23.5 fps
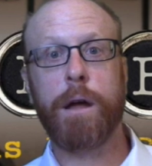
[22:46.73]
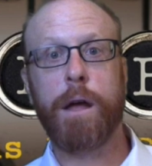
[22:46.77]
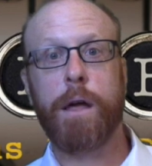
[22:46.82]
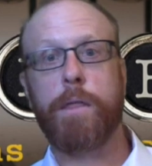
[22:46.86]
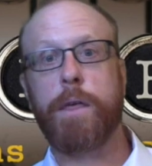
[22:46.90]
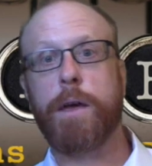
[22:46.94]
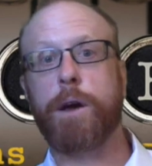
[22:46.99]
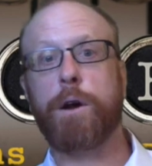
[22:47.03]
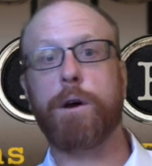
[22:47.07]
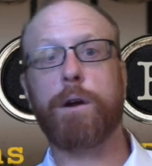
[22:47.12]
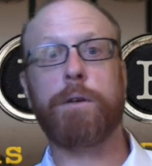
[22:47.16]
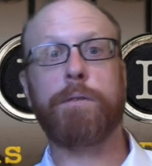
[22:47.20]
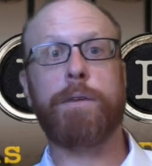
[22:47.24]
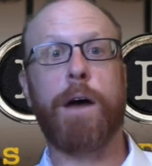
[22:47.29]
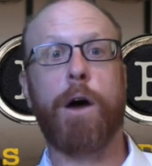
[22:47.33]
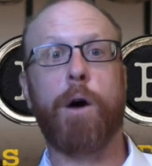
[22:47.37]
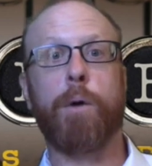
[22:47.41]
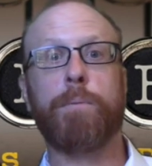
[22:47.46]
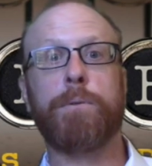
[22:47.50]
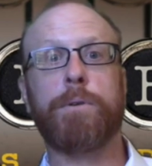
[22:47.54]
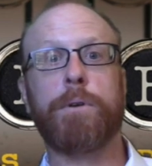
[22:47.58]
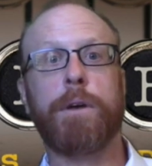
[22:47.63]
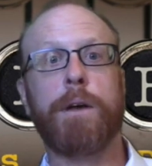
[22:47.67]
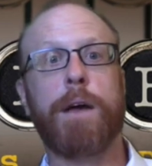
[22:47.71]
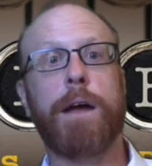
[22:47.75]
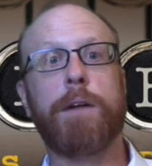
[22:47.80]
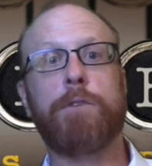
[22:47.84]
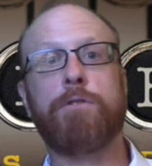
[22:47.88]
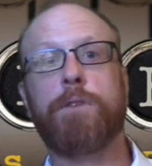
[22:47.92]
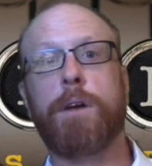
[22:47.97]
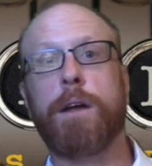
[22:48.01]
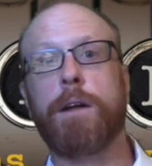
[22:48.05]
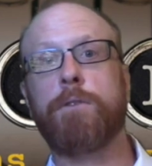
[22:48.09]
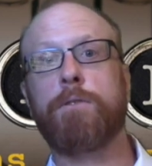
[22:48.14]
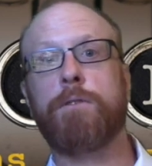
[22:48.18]
They could have helped and
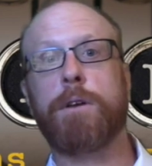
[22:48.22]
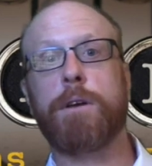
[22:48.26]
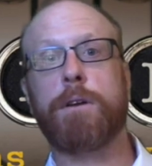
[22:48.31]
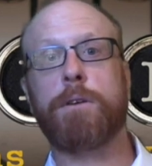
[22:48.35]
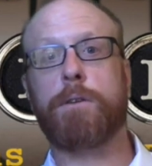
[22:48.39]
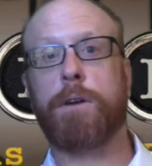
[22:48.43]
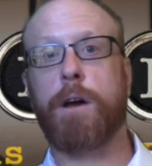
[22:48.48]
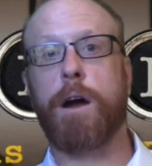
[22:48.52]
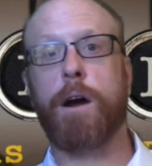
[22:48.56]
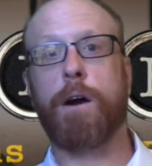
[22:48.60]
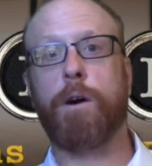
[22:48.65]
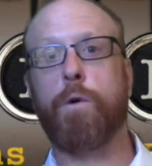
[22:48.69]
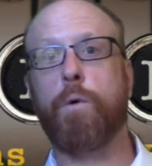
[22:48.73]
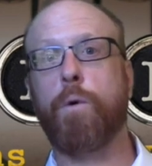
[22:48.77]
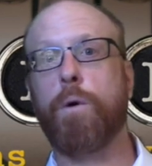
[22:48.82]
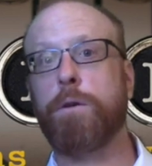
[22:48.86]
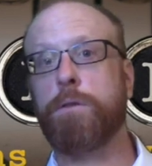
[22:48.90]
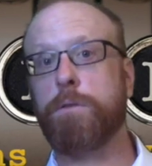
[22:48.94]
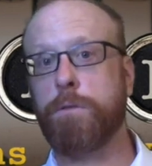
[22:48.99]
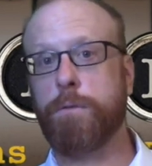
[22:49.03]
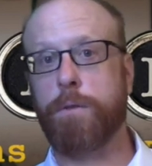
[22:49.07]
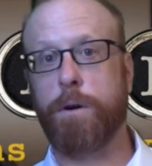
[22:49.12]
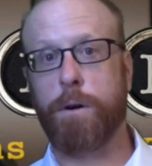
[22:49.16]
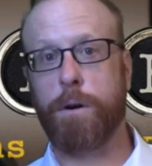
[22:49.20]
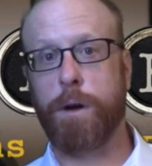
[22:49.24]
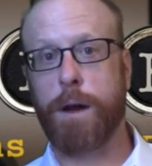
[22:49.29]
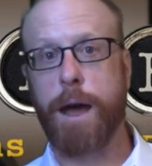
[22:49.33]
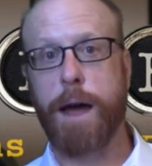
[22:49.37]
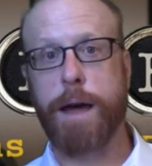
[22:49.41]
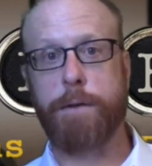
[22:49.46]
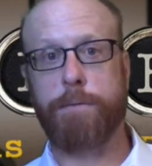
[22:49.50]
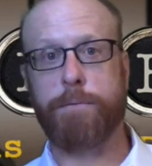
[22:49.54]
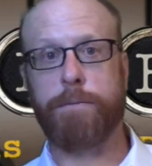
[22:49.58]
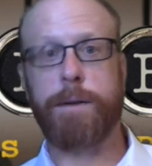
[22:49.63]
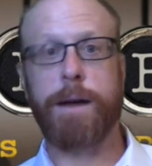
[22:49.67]
changed the entire course of her life,